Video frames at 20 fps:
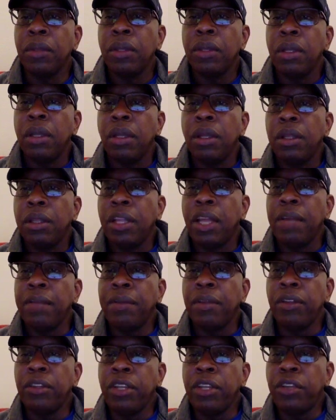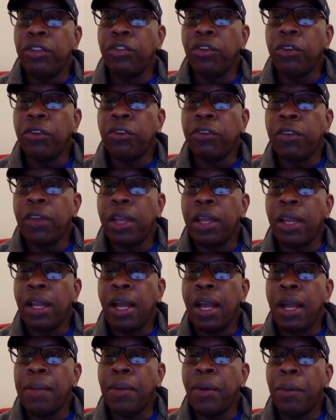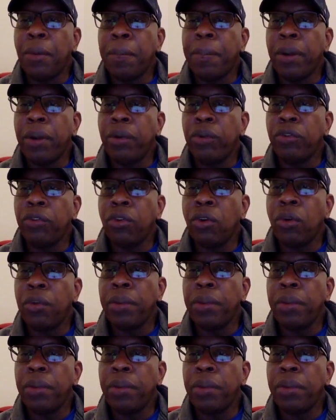David Yee just said, I'm on Periscope.